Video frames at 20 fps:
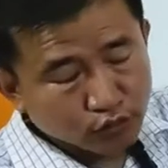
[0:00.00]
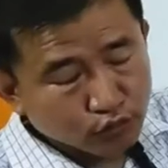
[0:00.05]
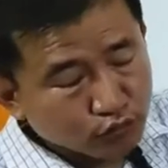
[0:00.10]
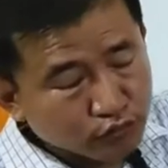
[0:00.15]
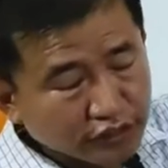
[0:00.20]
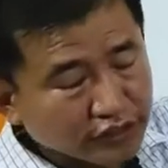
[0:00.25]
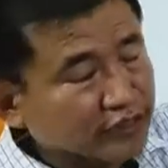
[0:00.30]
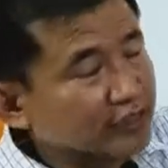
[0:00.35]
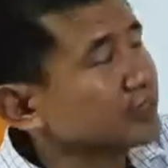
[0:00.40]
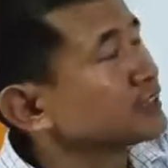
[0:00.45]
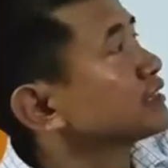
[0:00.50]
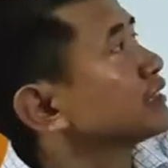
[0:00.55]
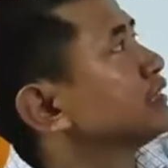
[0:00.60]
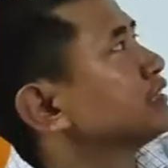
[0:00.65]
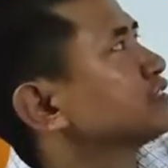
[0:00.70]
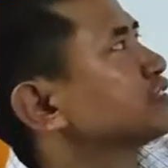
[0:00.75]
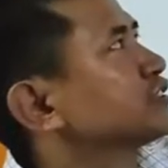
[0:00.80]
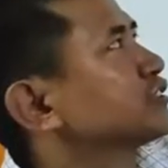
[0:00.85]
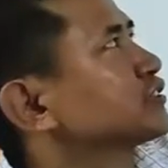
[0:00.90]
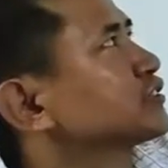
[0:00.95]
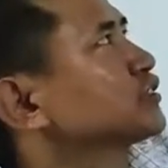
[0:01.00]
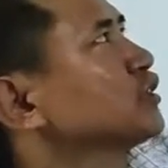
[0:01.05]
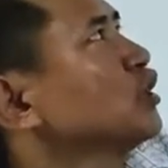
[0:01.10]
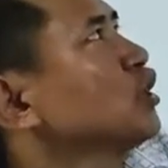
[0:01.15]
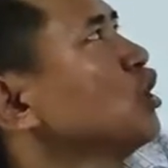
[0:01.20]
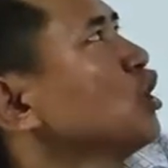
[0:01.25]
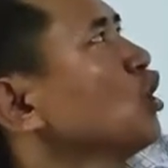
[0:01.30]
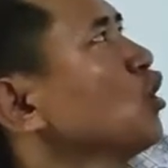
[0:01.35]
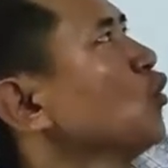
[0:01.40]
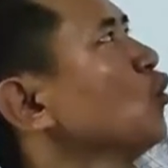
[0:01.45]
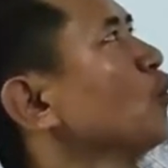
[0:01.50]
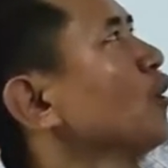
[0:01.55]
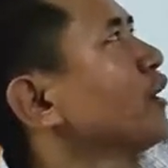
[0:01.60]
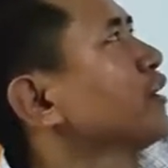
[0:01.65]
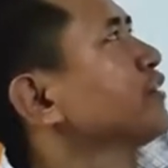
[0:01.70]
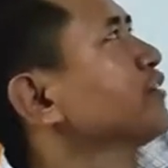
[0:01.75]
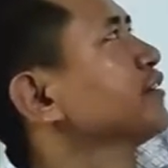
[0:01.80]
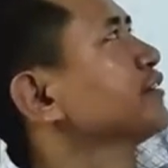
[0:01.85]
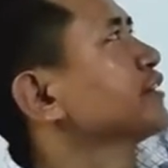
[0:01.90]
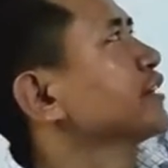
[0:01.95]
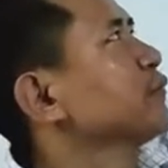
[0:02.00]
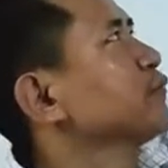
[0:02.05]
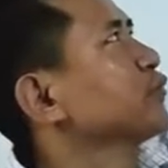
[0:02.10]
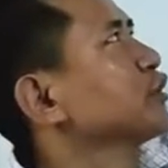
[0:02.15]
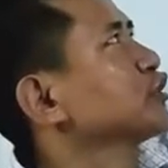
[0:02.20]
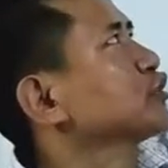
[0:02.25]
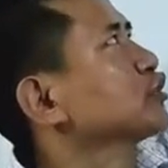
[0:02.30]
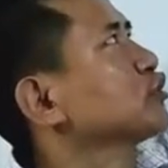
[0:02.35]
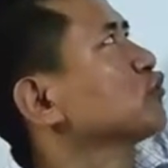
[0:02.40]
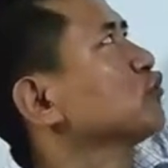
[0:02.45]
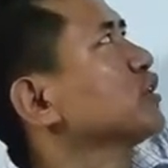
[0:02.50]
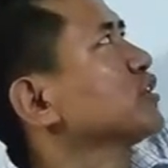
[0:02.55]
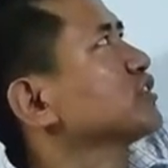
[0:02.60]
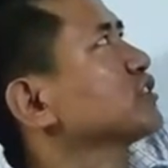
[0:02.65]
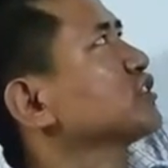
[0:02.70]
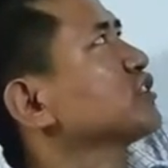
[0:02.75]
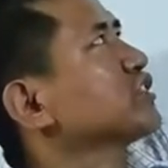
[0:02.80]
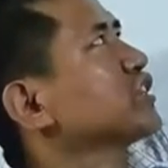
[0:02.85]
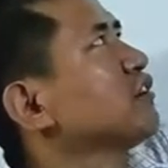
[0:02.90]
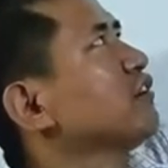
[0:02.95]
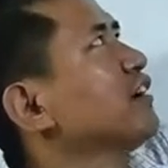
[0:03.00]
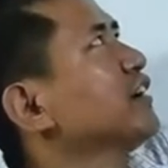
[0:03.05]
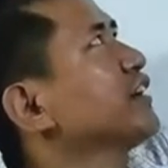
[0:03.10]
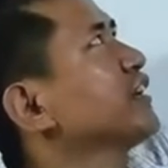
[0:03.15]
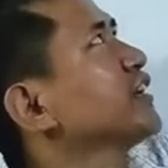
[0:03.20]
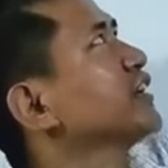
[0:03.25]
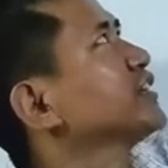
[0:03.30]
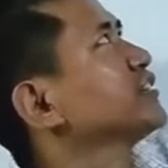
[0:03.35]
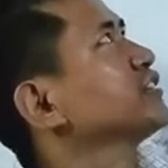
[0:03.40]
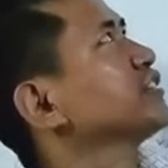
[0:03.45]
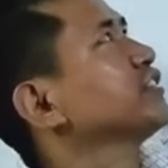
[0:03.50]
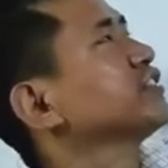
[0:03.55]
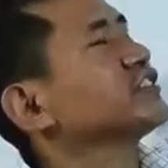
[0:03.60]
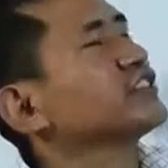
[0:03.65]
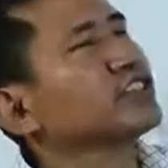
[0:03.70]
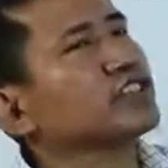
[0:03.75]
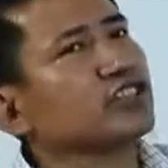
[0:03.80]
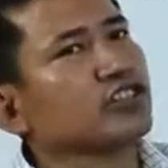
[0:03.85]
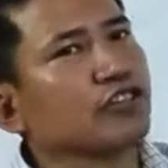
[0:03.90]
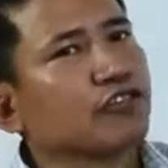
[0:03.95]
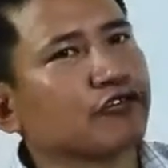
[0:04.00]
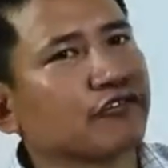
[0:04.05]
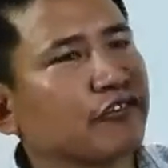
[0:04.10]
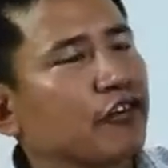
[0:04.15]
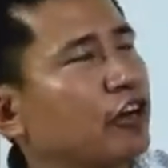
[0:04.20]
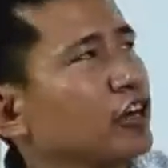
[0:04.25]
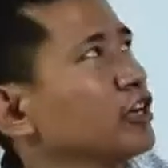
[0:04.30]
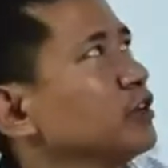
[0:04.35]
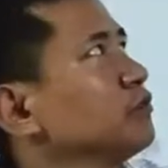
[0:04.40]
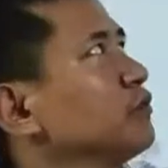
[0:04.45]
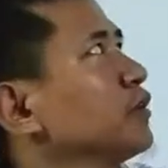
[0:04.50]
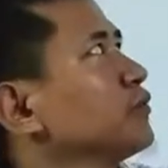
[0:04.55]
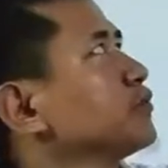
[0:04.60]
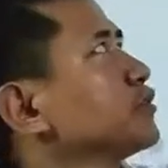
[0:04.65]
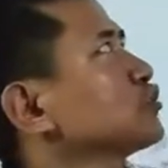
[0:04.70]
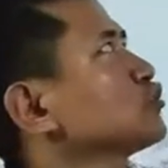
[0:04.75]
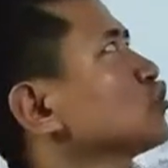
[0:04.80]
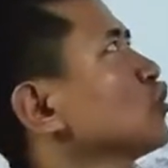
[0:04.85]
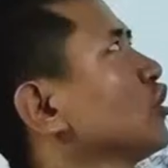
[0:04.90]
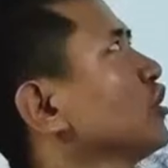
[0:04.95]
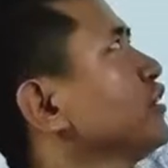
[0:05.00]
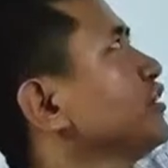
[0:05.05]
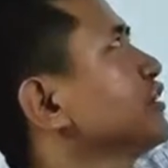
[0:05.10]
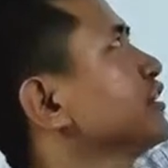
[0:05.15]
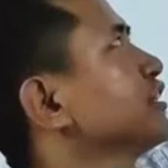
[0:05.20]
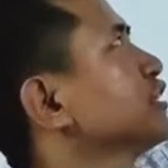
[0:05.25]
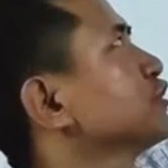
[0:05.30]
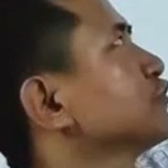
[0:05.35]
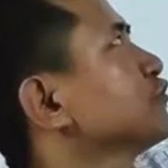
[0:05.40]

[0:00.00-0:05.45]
2 degrees Celsius. When the temperature was theta 1 degree Celsius, the volume of the solid is